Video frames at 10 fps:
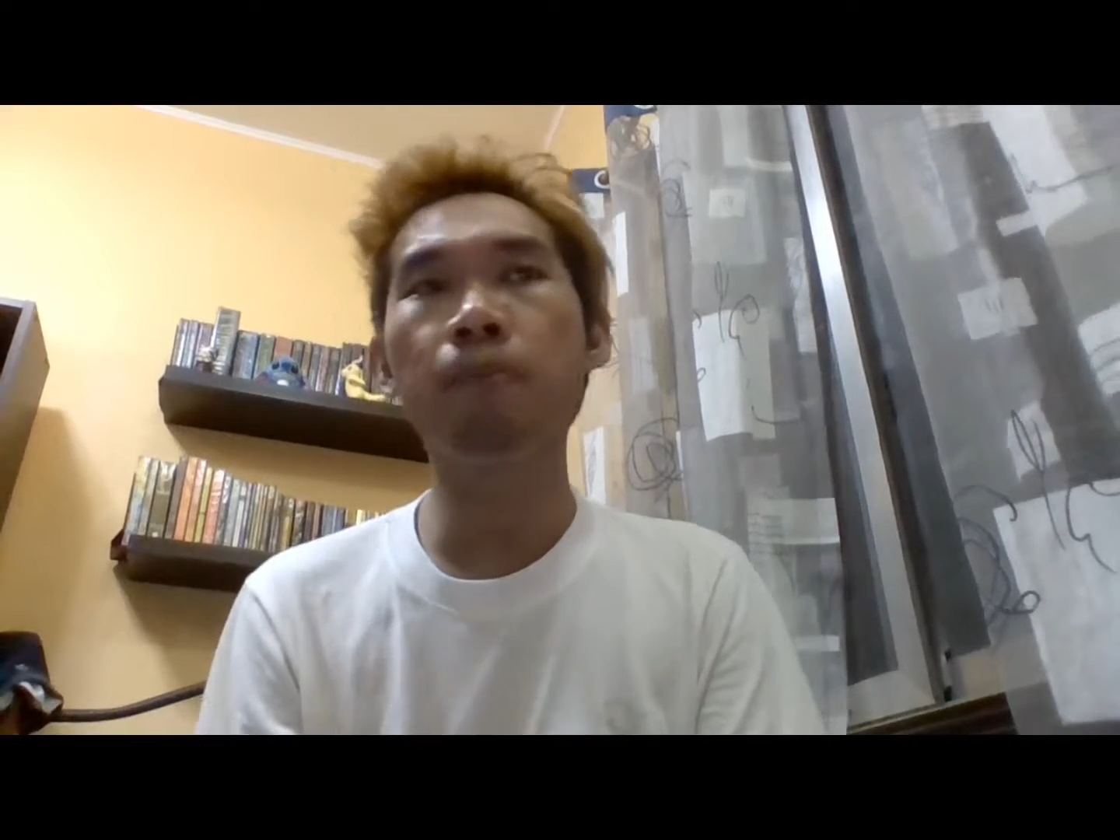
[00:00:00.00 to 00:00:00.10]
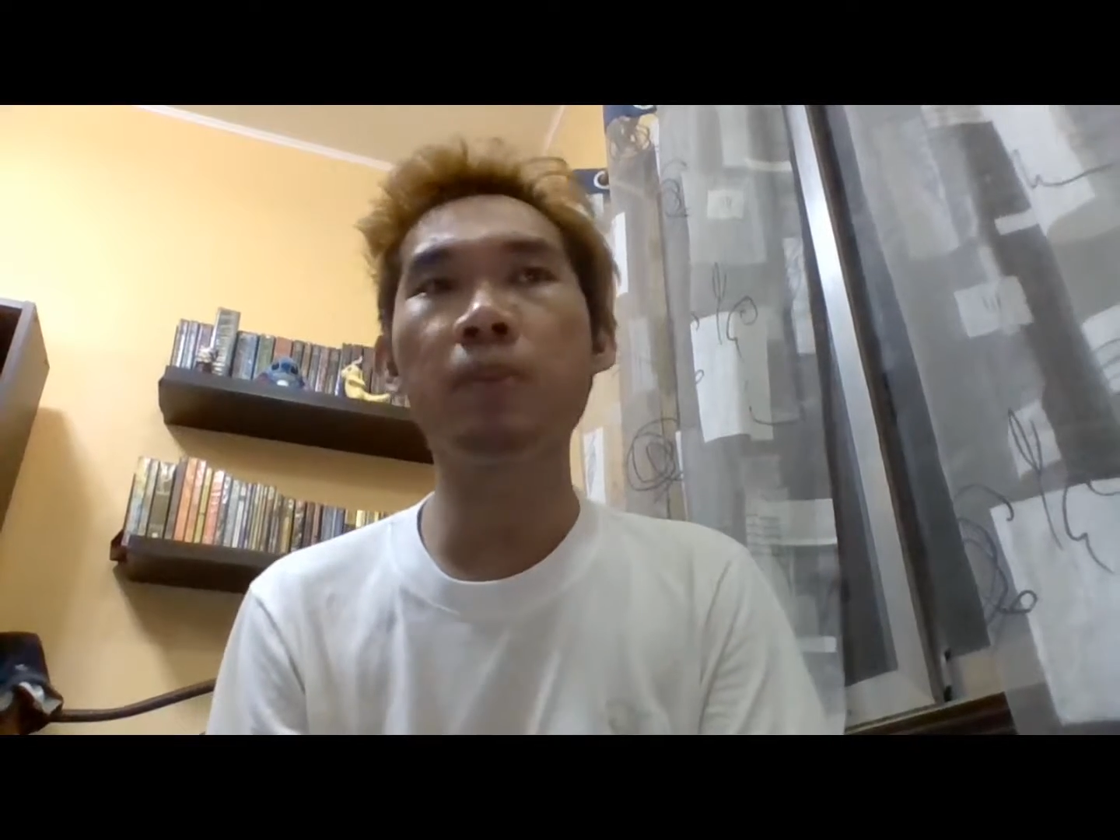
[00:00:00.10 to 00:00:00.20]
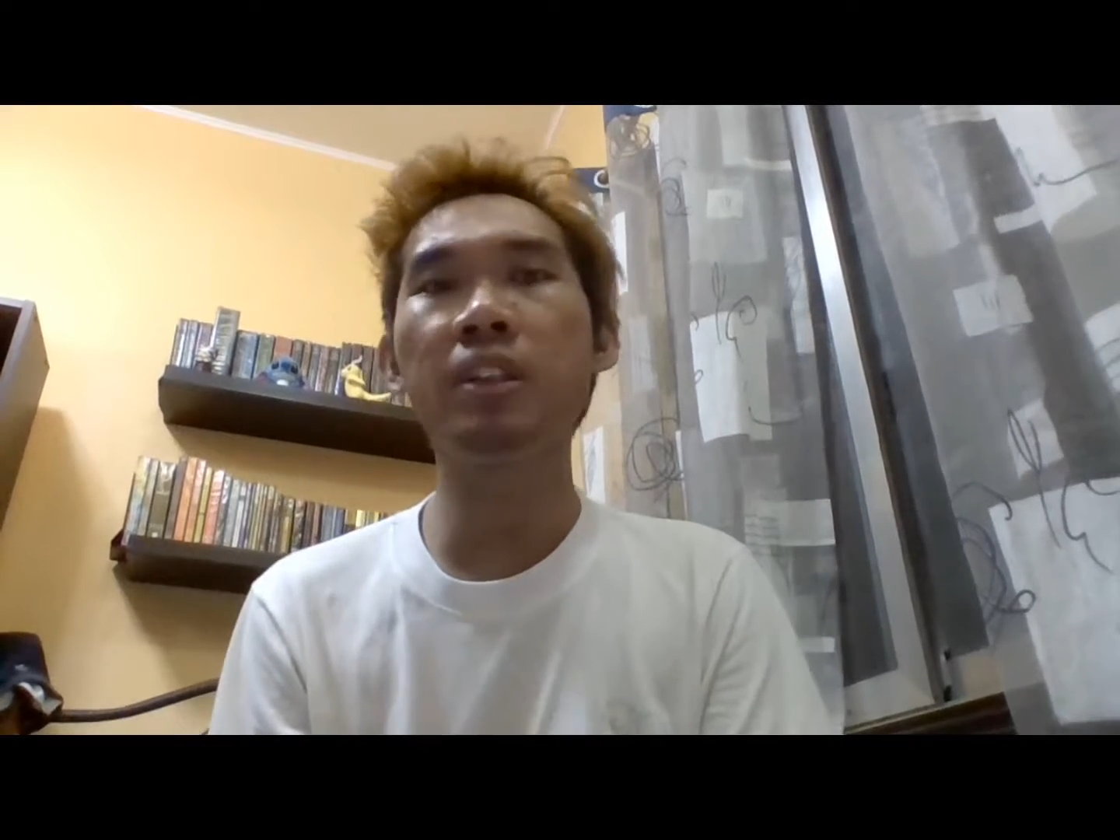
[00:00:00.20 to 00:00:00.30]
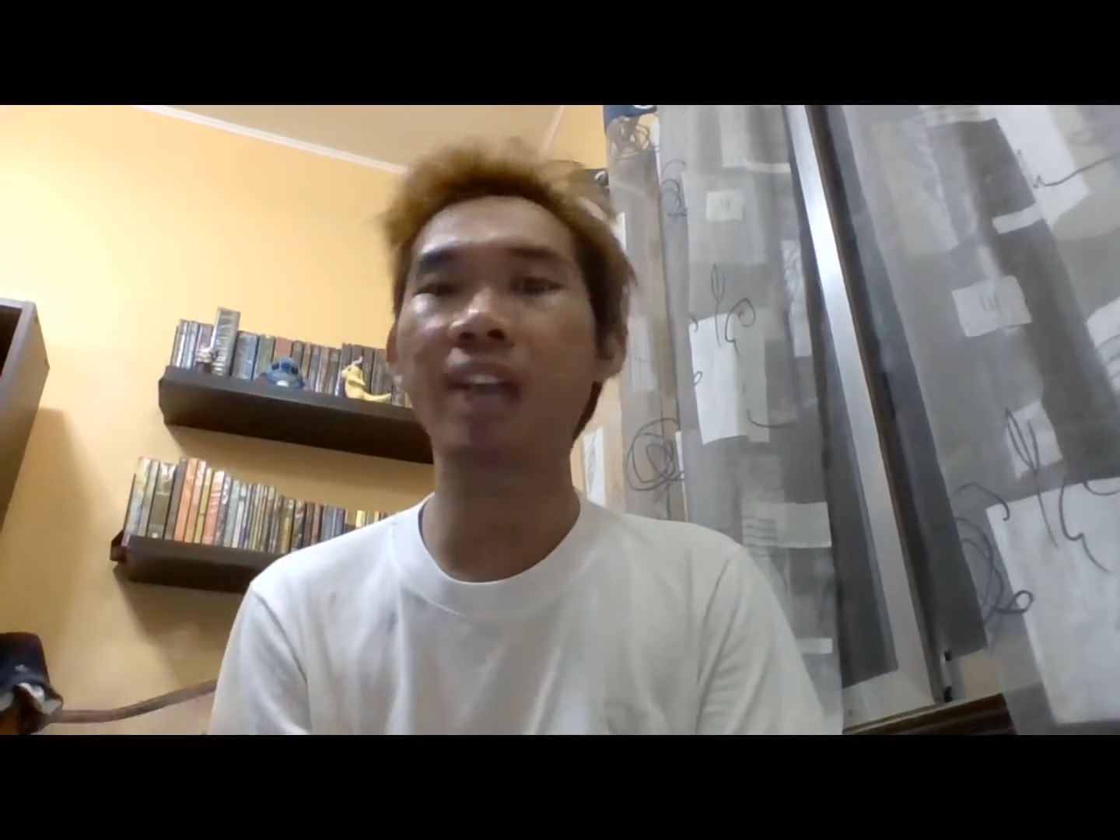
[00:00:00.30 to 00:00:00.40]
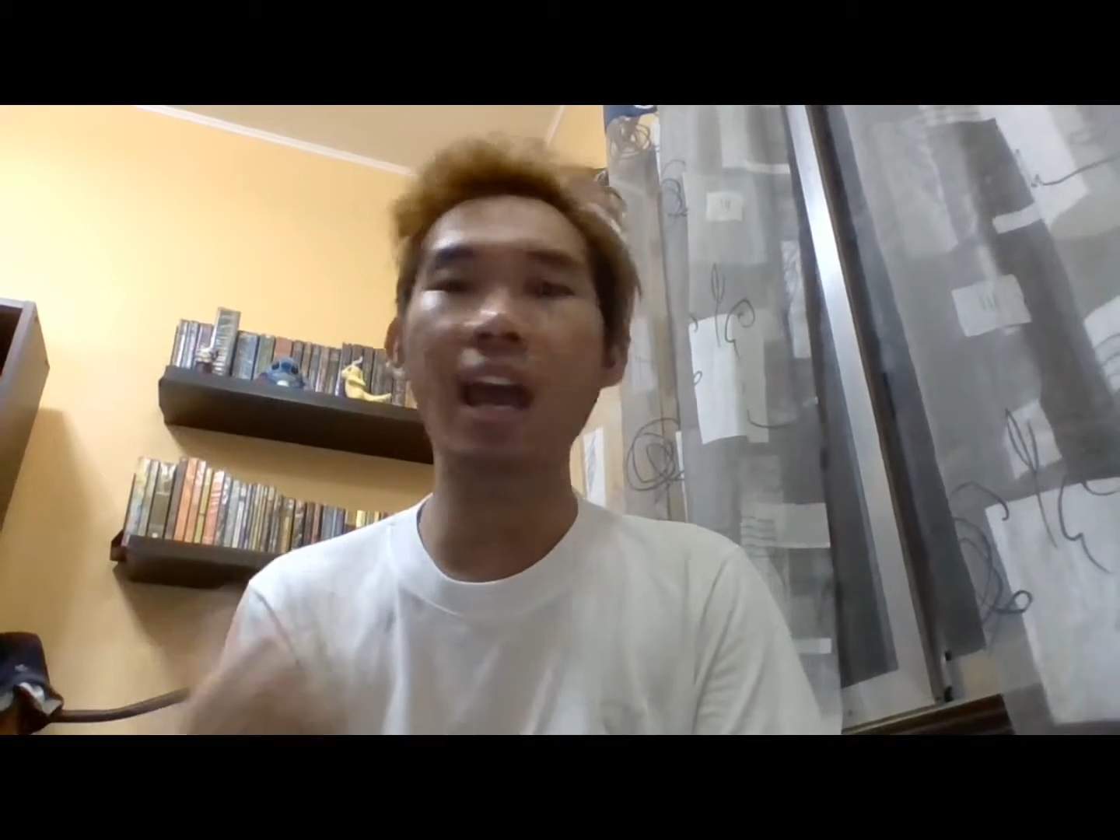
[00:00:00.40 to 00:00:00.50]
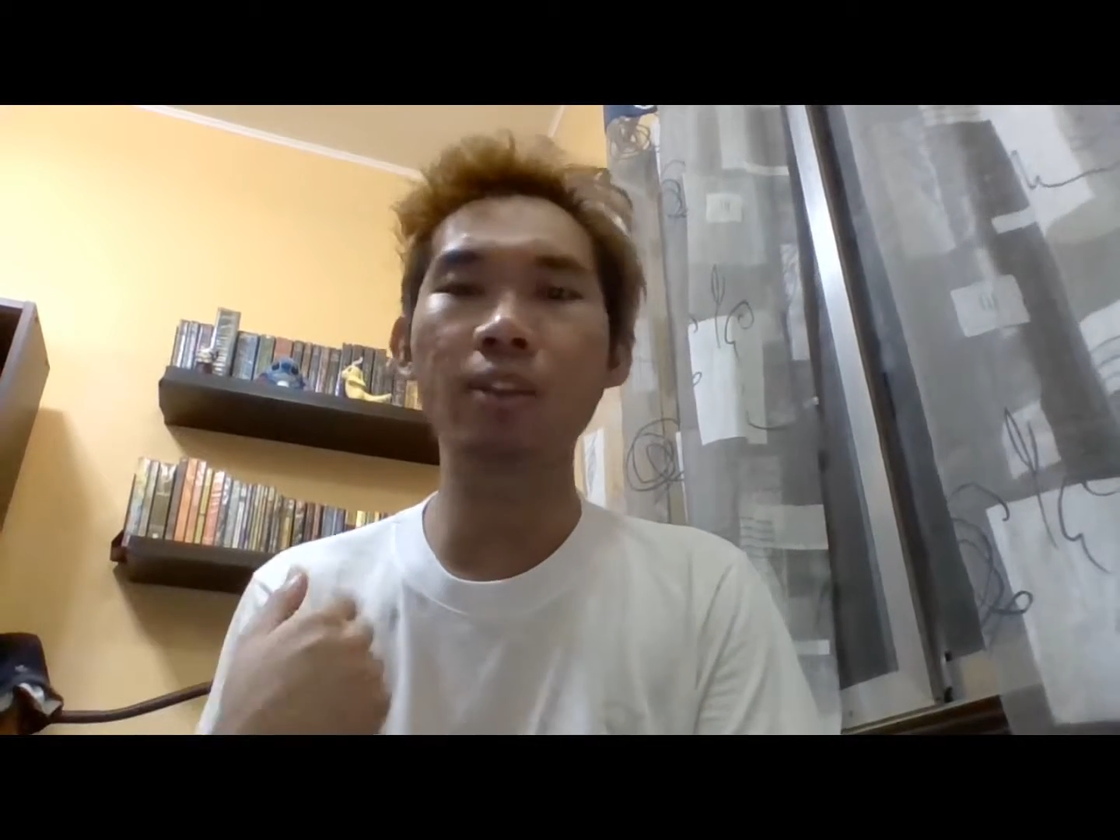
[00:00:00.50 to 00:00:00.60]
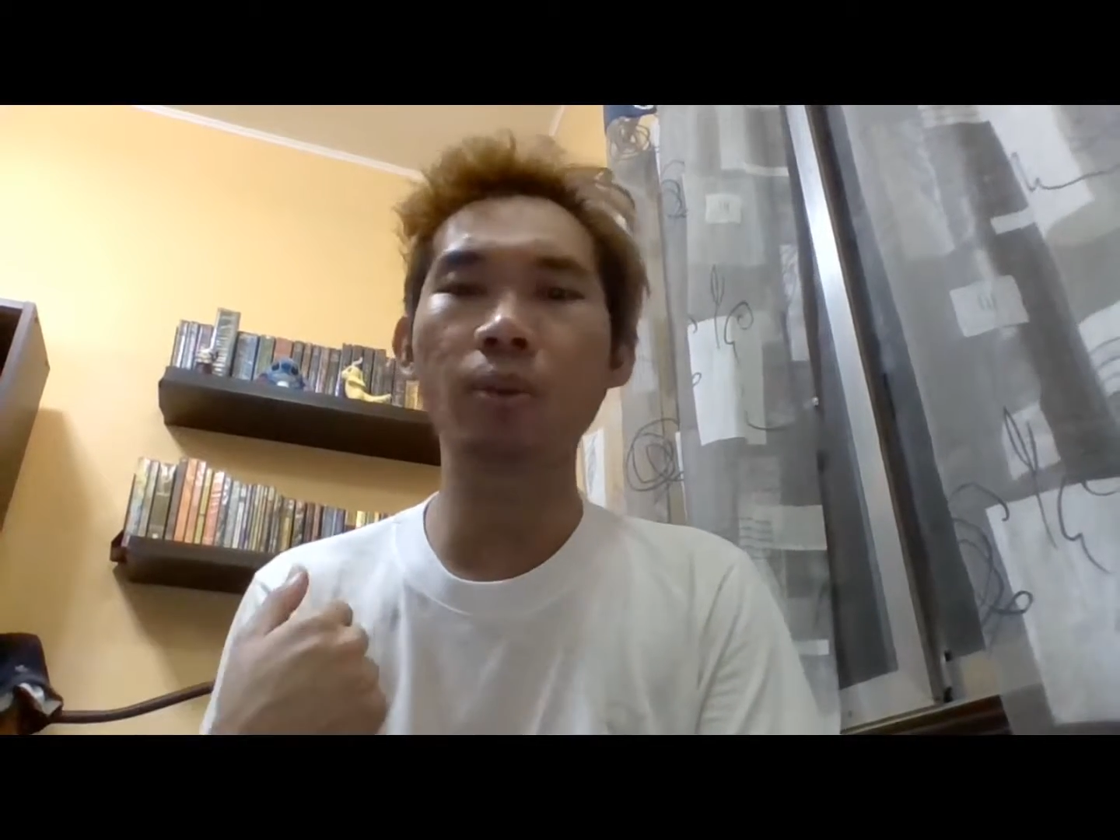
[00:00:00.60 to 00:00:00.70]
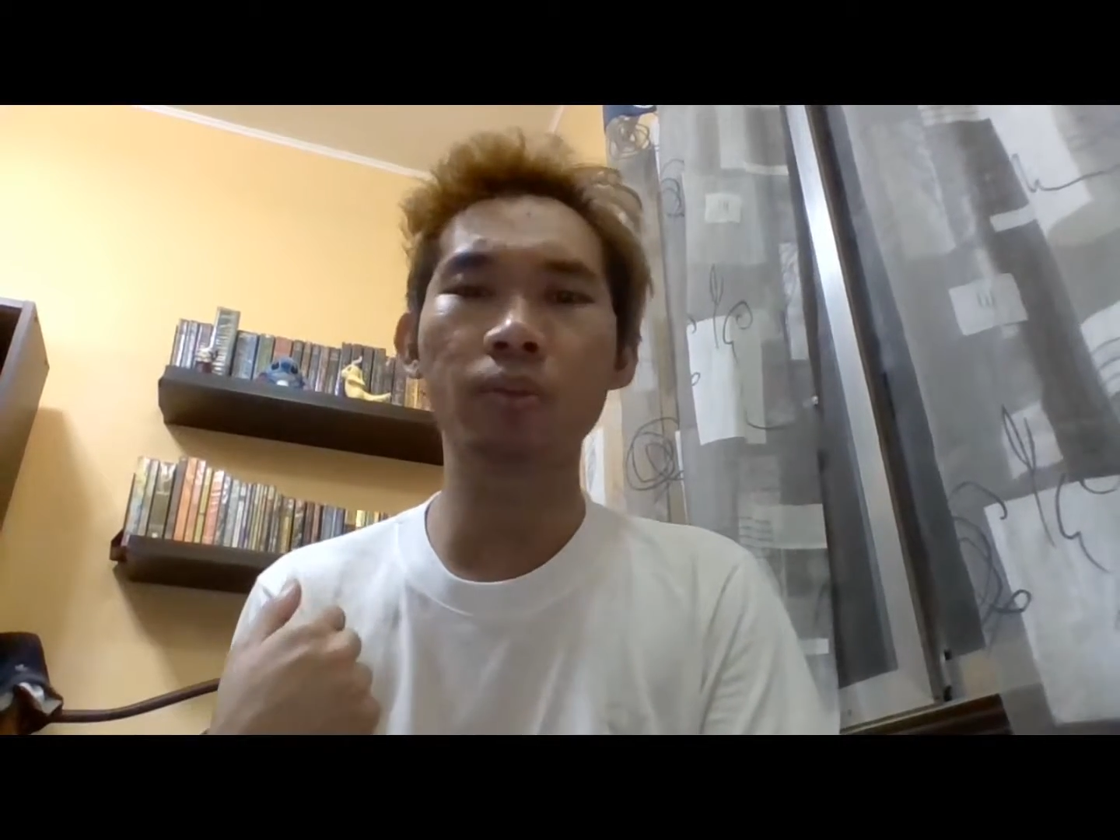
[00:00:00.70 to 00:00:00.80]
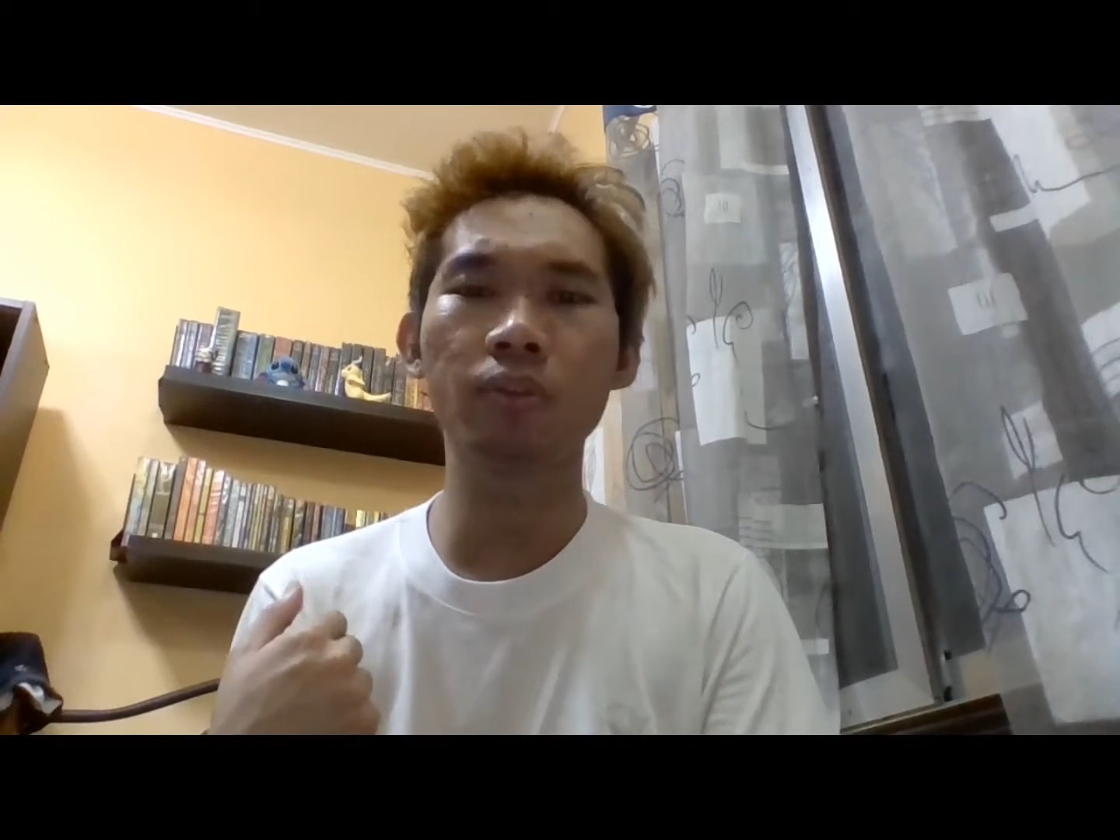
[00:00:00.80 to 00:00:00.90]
because I don't